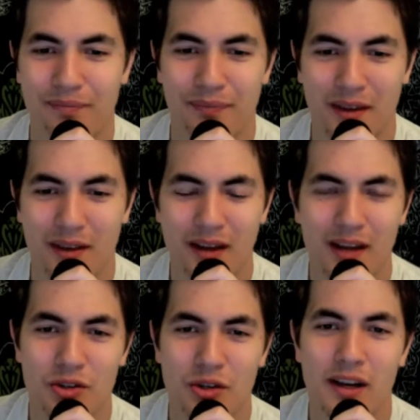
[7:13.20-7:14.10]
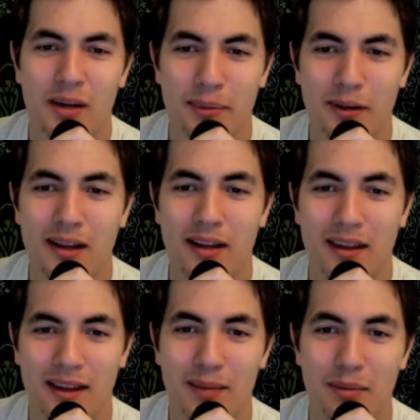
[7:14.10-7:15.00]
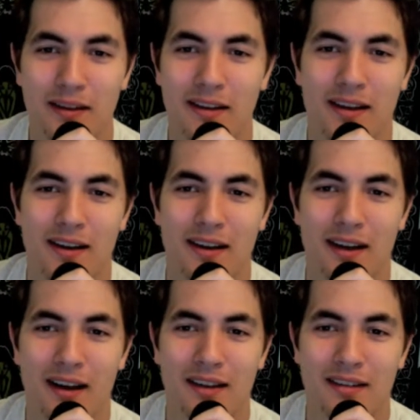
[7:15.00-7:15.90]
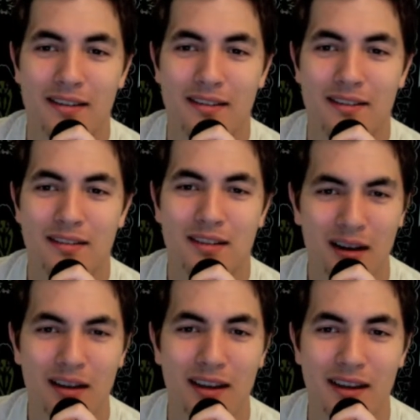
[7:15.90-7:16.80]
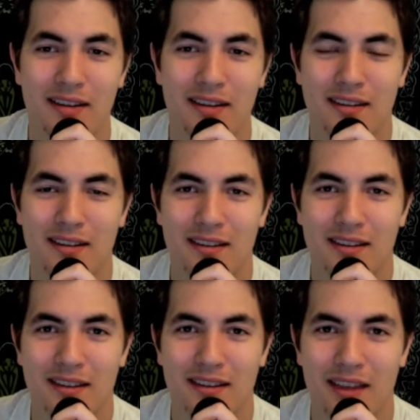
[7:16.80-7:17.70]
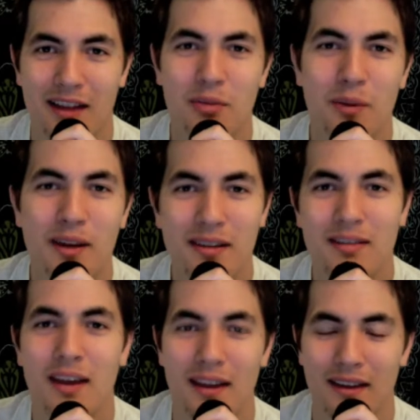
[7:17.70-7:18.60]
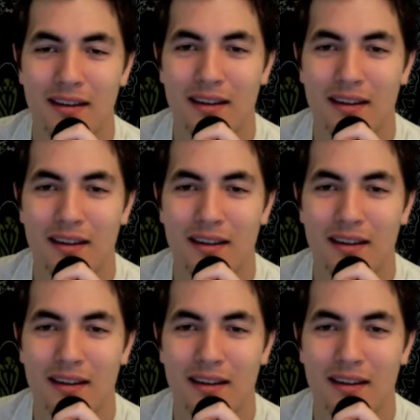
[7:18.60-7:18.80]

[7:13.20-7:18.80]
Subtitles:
They're not trying to put a label on Turkey. That's what he's saying.